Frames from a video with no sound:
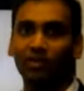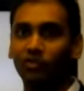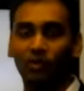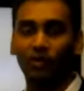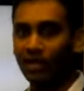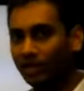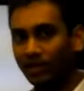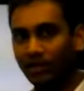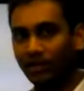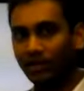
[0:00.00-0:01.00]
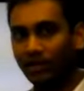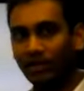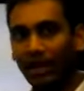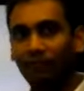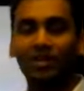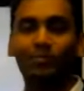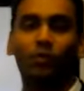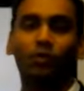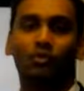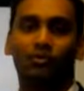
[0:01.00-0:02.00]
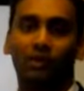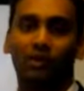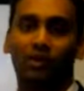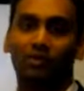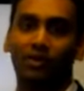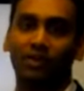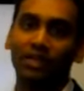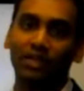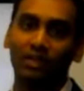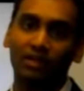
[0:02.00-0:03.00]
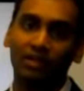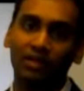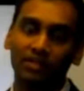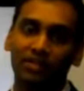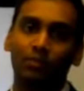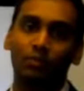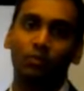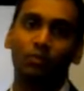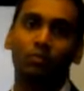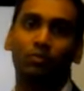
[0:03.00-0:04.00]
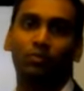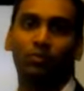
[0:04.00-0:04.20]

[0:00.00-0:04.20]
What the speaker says: So it didn't have any port for the ECM to